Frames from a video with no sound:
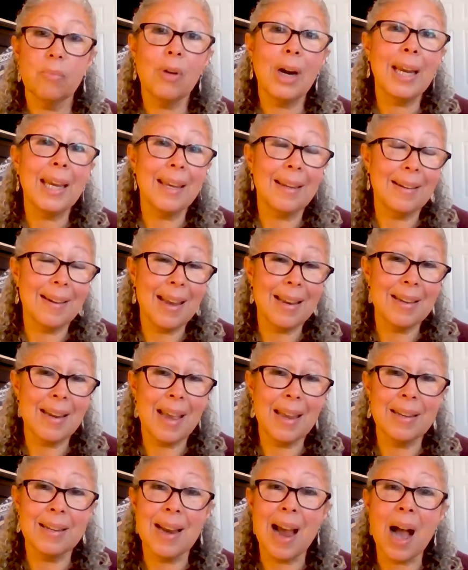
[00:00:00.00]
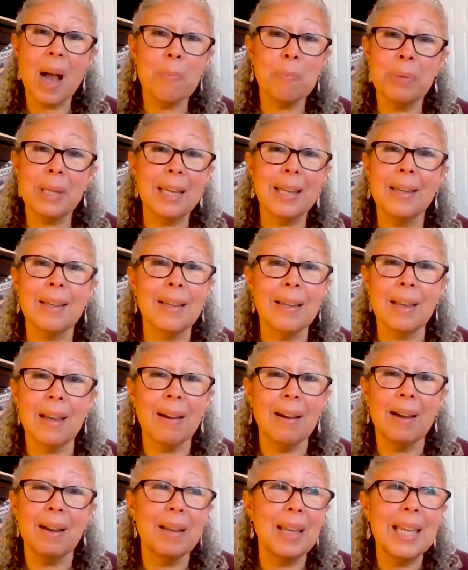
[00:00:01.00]
Right, and not being
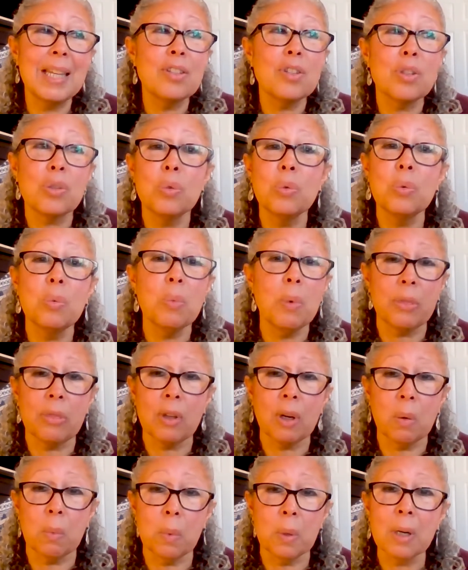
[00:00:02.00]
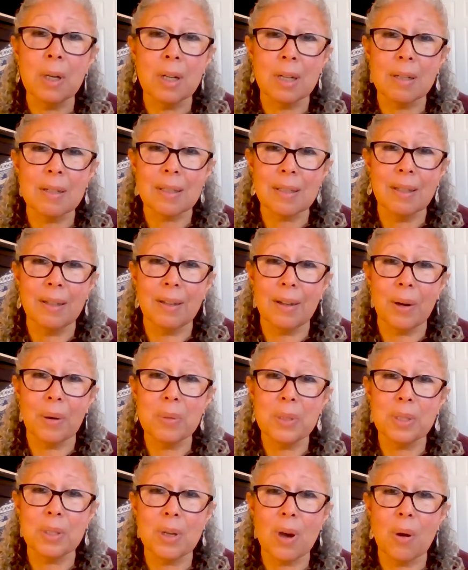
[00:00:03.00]
in tune with their worlds, you know.
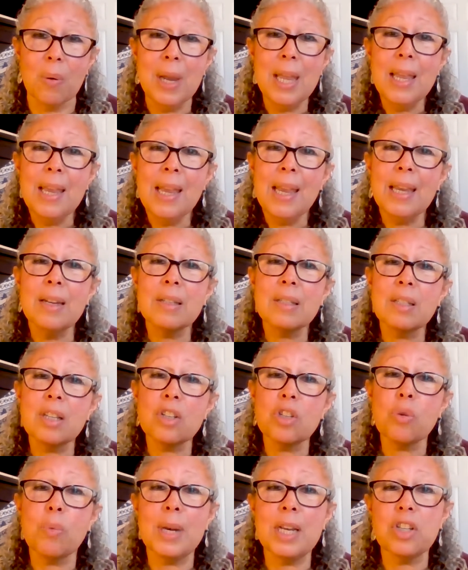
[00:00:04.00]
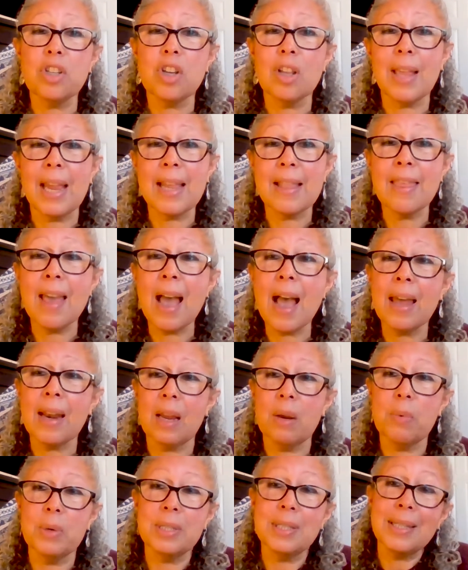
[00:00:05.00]
So in a situation like that,
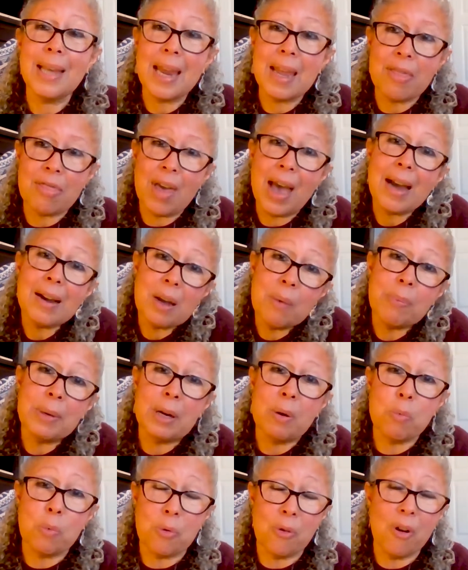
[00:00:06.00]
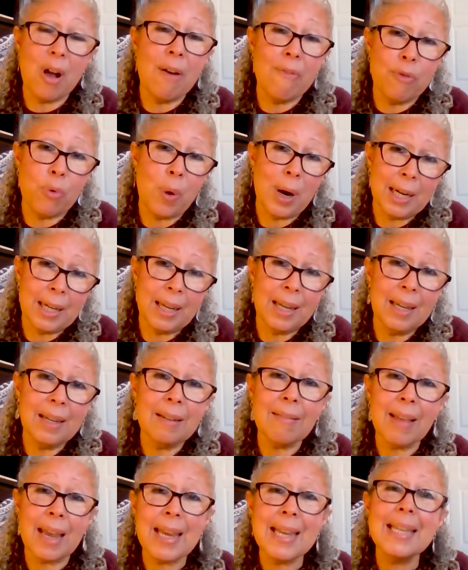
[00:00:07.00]
I would say that could be avoided.
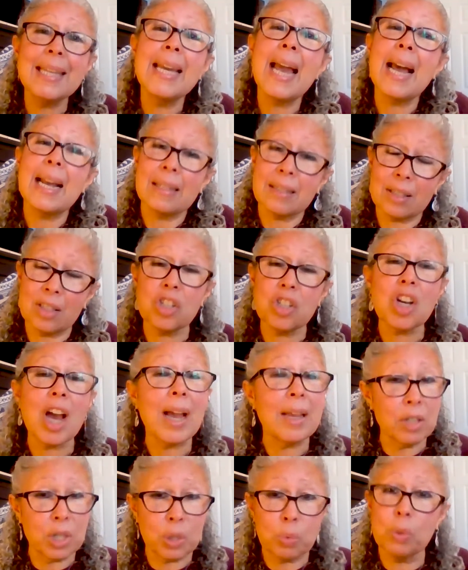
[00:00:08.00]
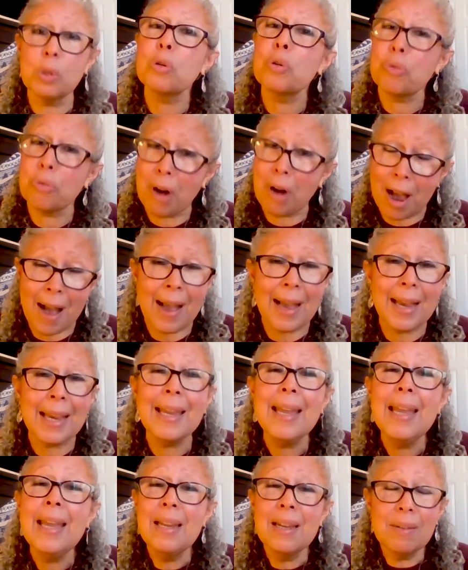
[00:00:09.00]
Like, yes, the child will cry.
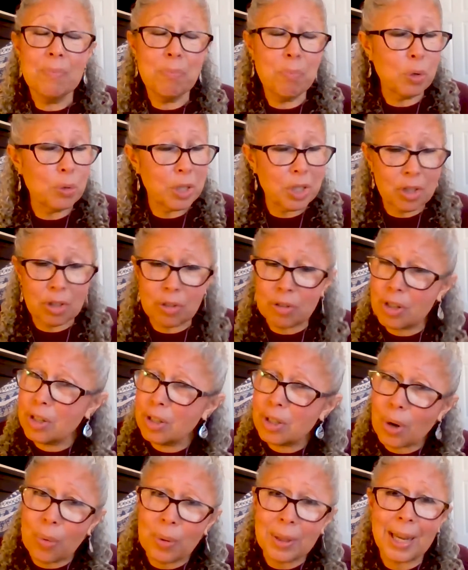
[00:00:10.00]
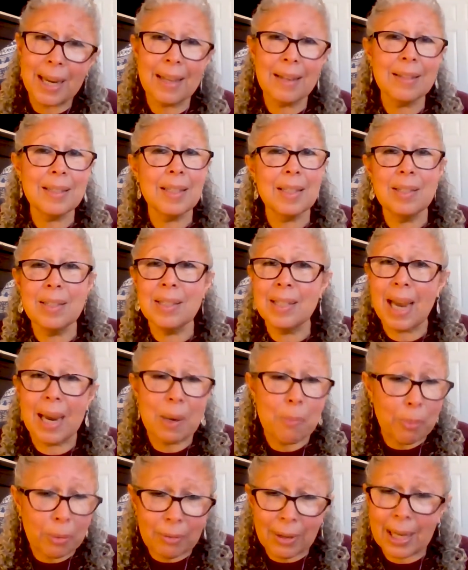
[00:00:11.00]
Most children don't like
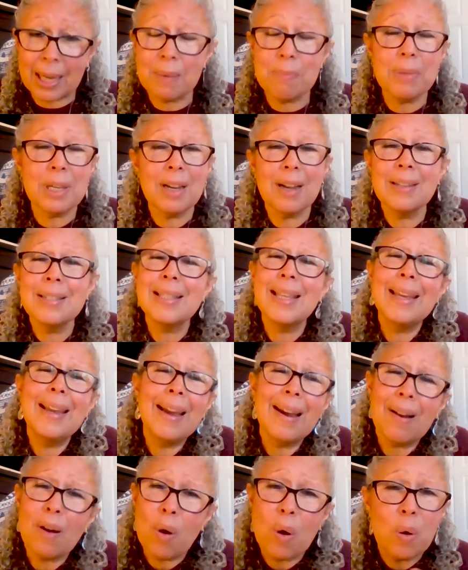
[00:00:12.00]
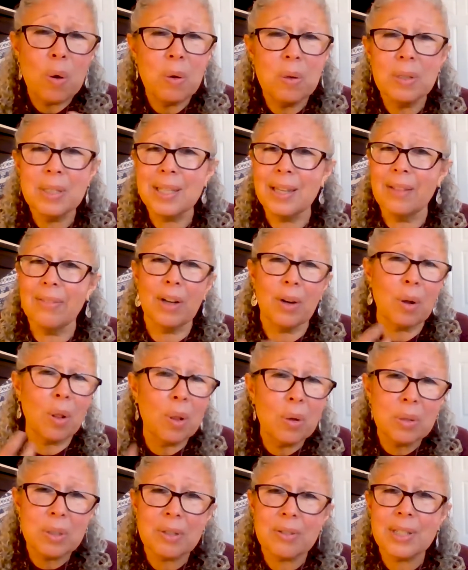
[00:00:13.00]
diapering because they get cold and their
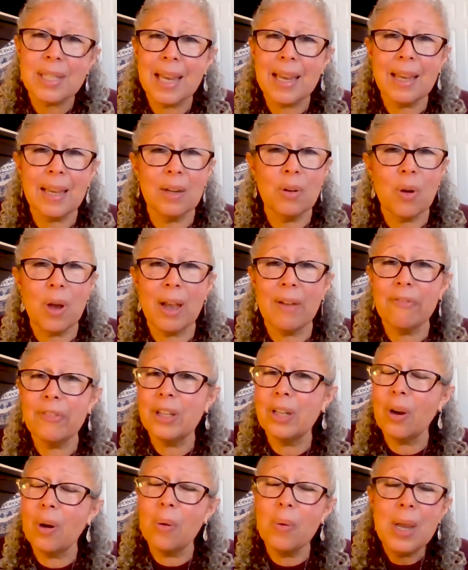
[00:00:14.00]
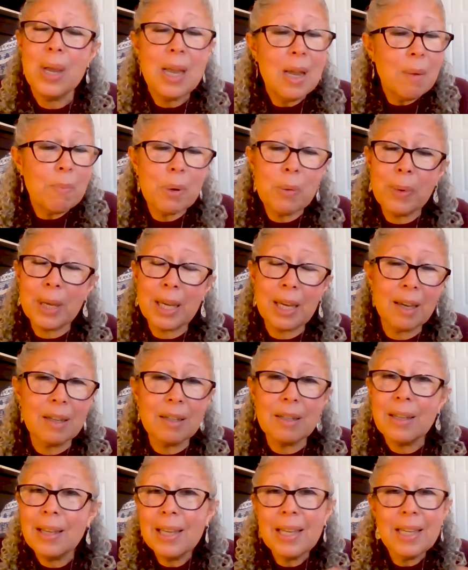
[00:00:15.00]
clothes are taken off, you know. But we
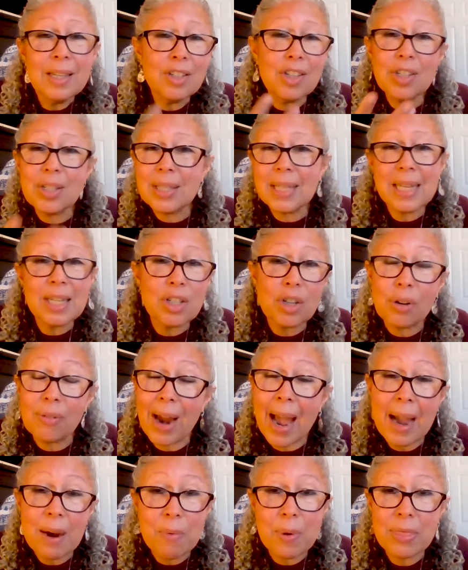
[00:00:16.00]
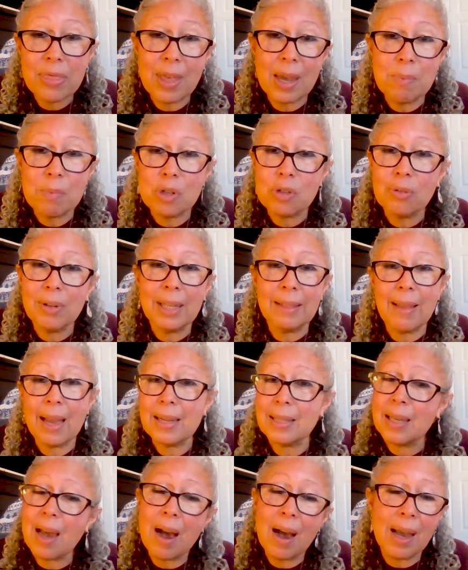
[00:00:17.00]
could just interact with them during that
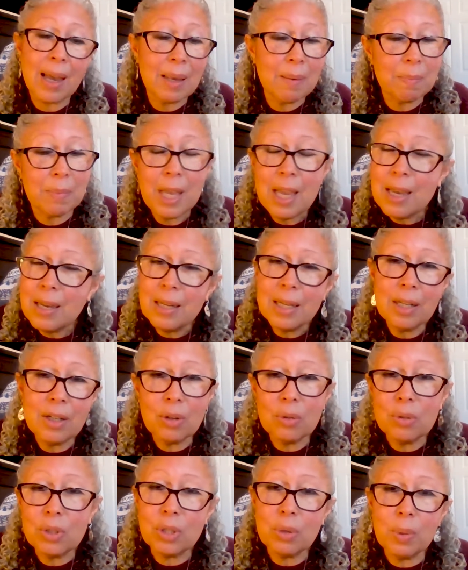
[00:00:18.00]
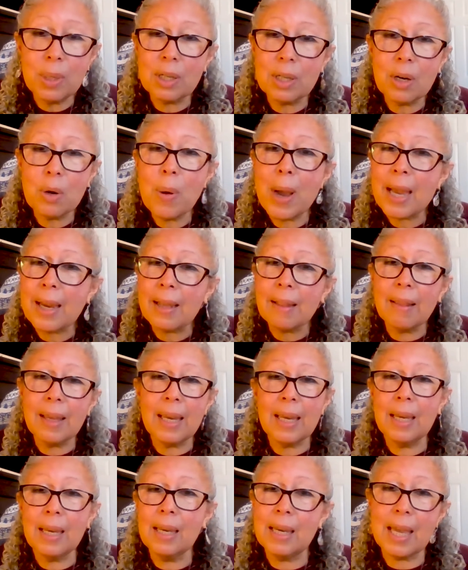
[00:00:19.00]
time, you know, do it
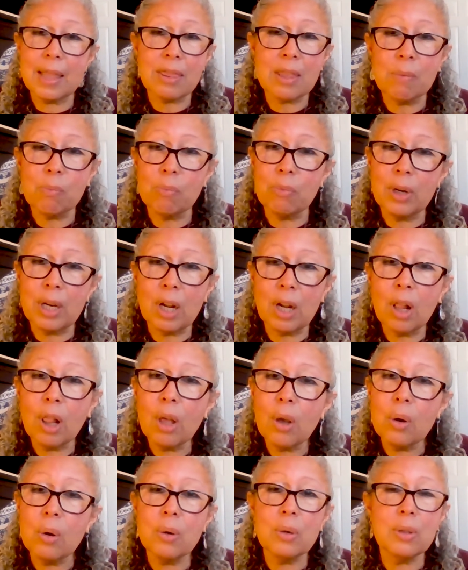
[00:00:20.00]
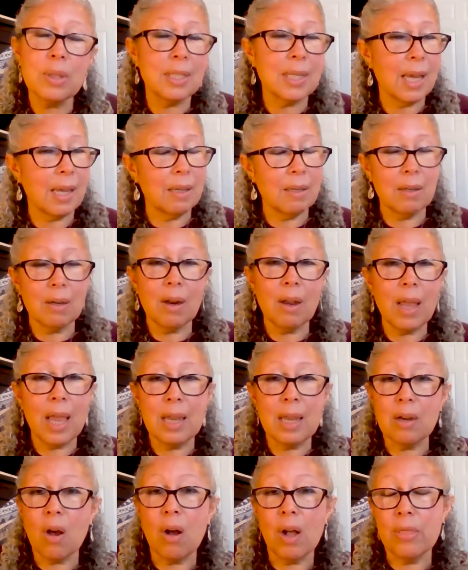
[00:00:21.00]
quickly, get them reclothed
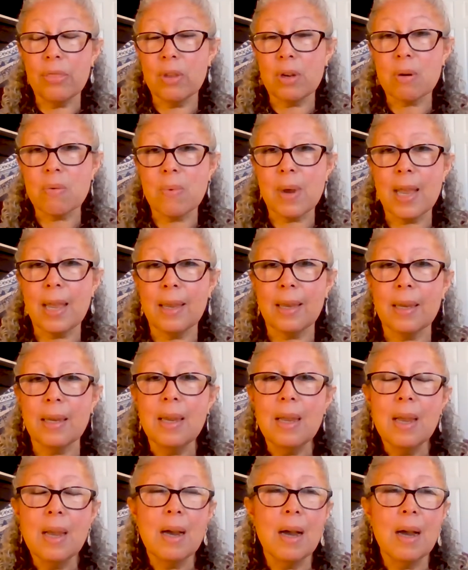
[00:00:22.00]
and on their way.